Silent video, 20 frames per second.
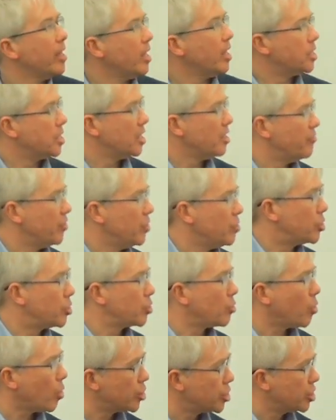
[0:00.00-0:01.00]
is that if you
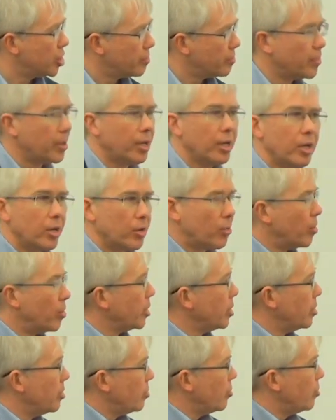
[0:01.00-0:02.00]
squash them or
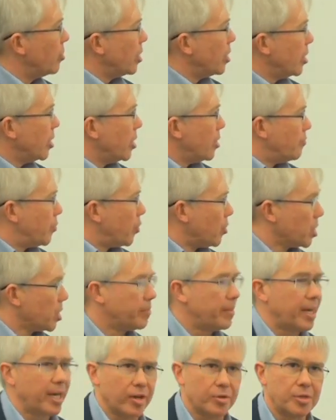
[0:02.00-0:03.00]
you pull
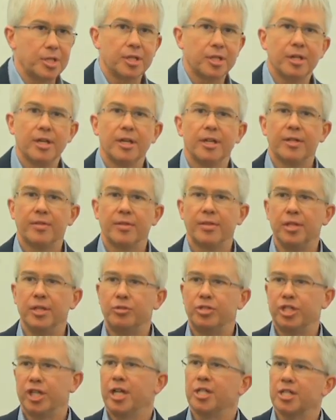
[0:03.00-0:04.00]
them out,
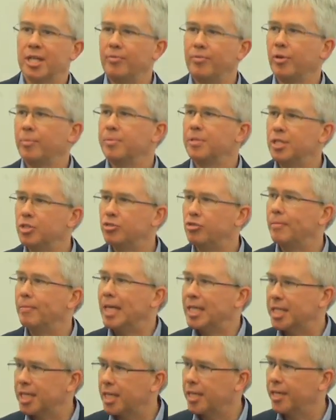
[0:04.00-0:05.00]
you change their properties
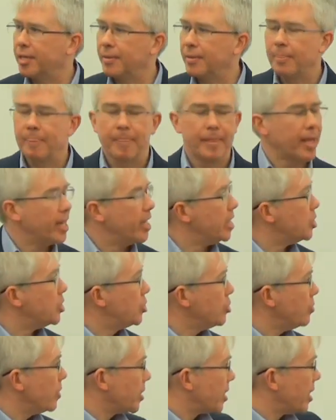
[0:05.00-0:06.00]
dramatically. And in
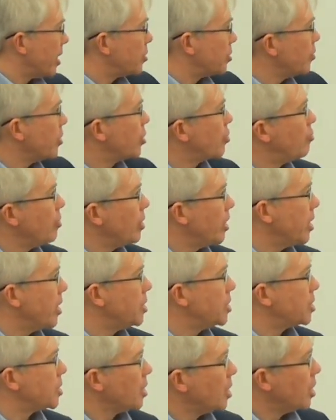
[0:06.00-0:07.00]
doing that, we
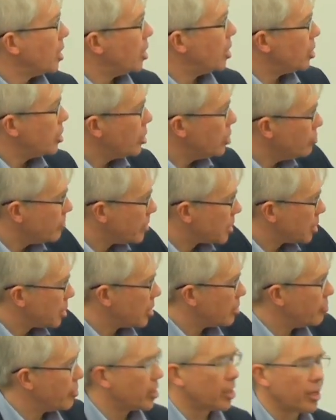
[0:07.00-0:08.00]
create a new
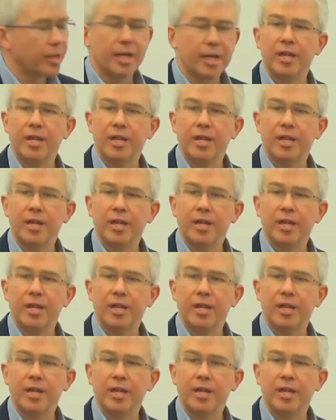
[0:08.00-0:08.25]
material